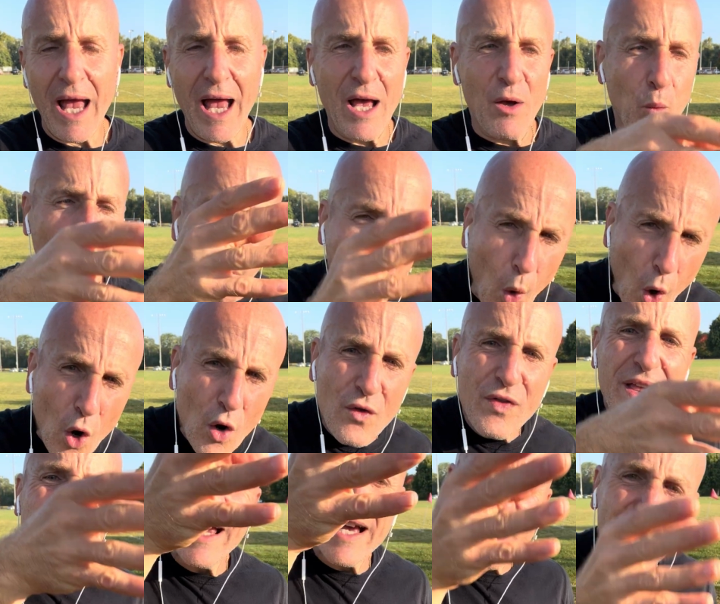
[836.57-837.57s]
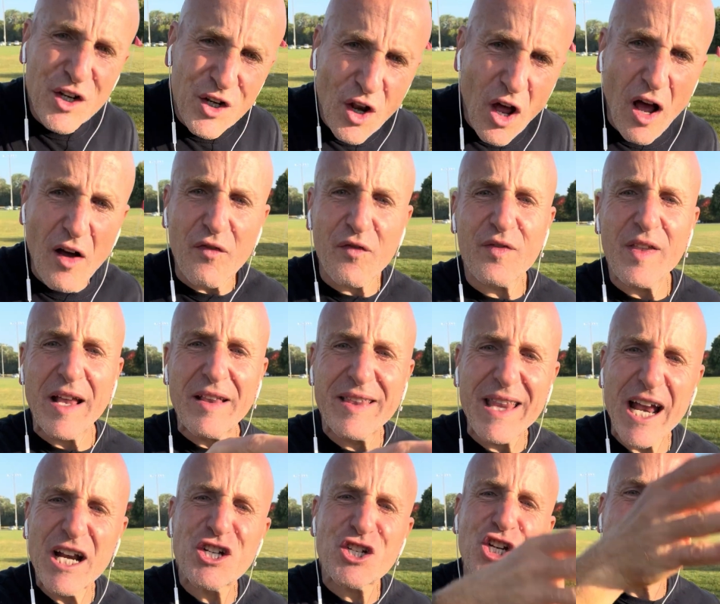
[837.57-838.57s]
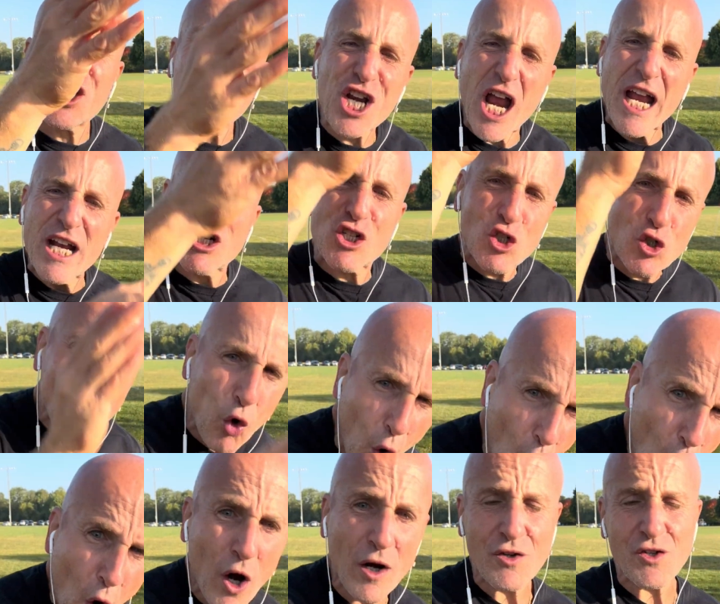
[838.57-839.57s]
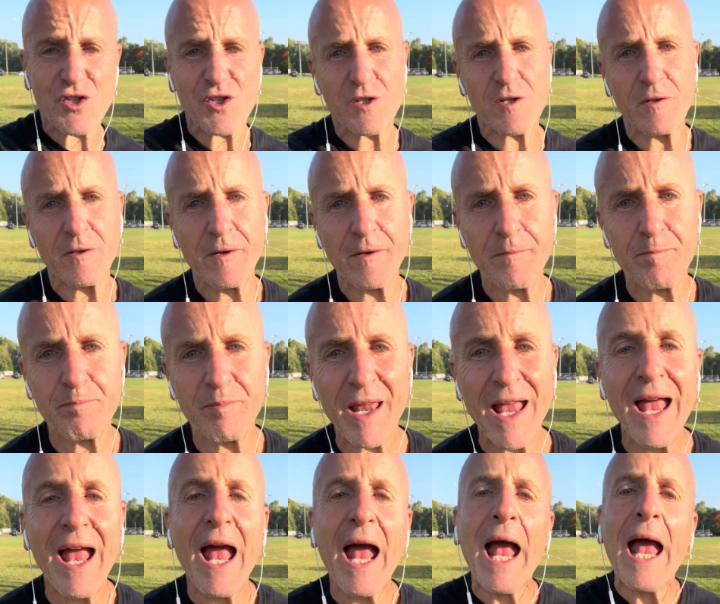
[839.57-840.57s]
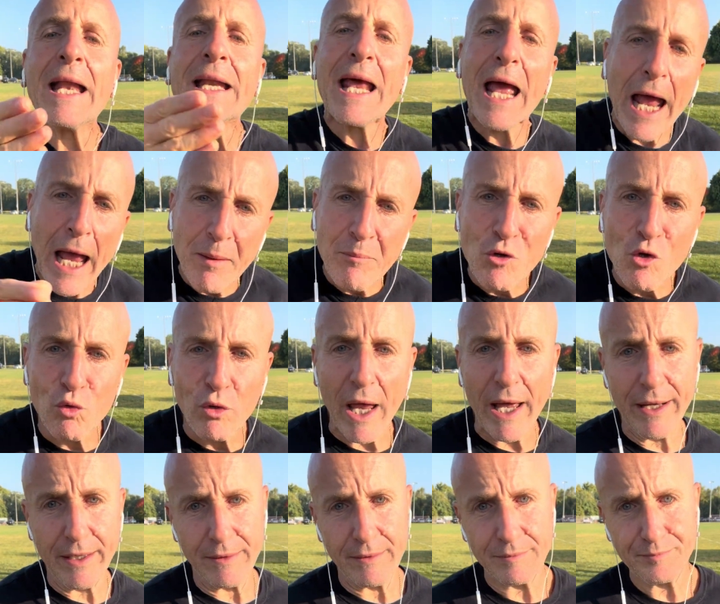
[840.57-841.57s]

worthy enough that they should change course and emulate.